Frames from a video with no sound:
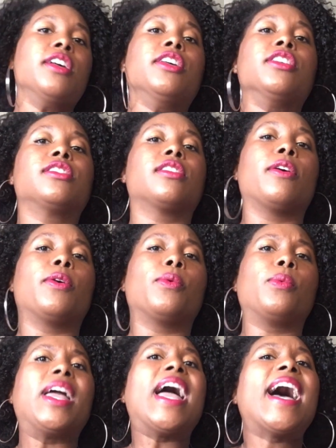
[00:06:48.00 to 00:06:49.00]
So
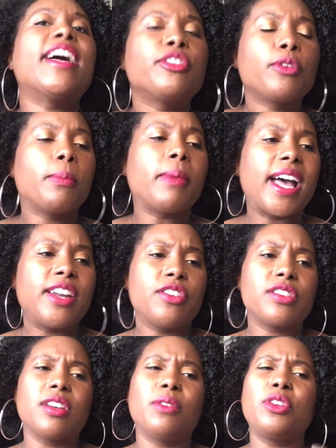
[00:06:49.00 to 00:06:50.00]
we have to remind
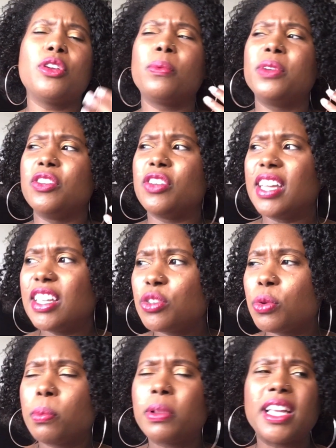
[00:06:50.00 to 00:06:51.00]
yourself, when you get to
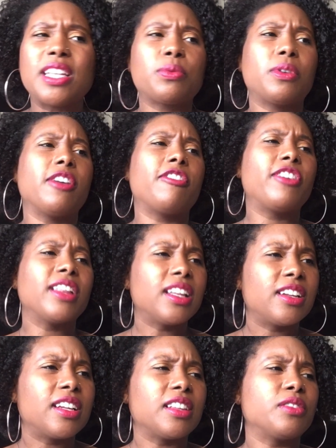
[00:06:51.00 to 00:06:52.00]
a place where you're
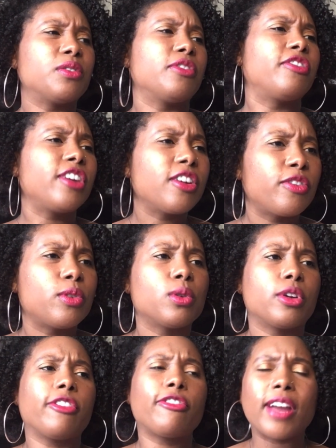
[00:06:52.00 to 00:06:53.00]
feeling a little fearful or
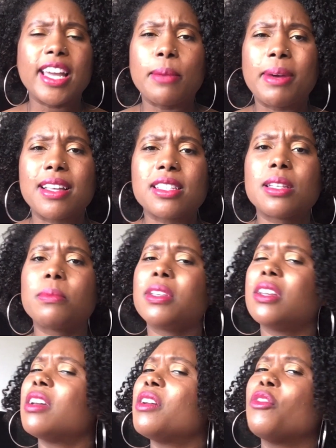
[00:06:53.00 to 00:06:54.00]
afraid about
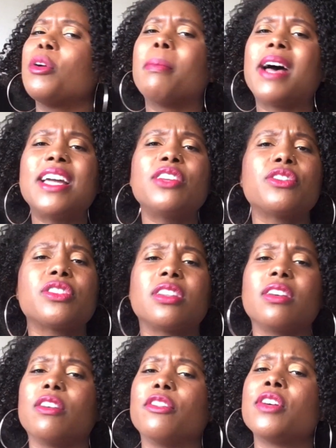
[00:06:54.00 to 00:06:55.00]
something, remind
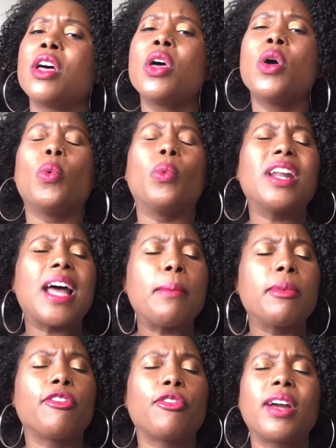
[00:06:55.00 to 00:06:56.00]
yourself, "When I'm
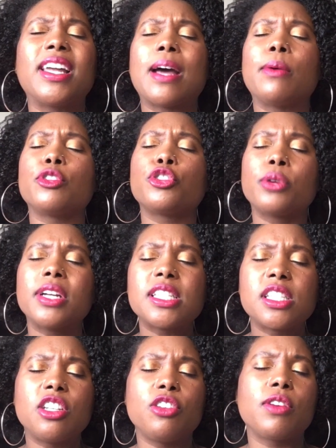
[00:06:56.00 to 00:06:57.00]
afraid, I will trust
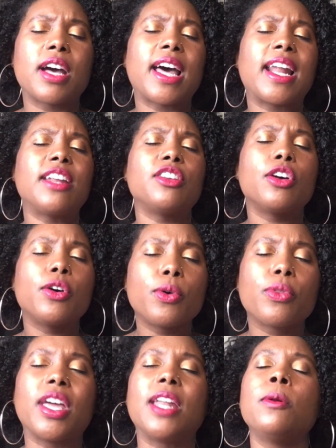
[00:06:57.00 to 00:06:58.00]
in you, God. I know
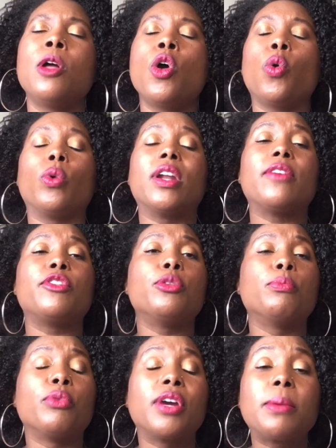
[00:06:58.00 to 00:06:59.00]
that whatever you
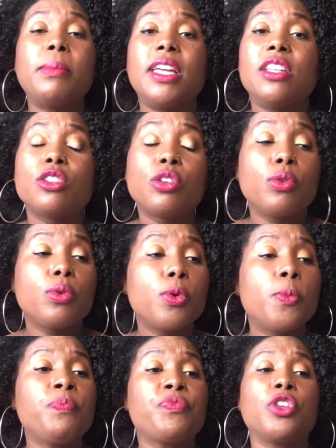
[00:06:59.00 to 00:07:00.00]
bring me to,
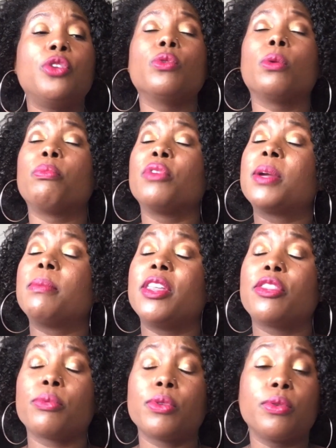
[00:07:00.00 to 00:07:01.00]
you will bring me
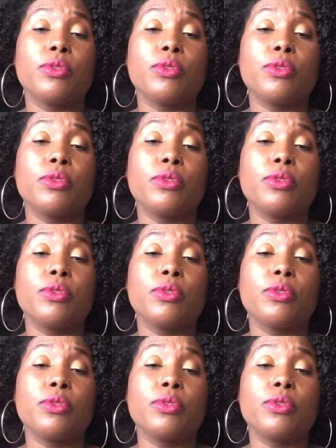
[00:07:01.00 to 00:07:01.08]
through.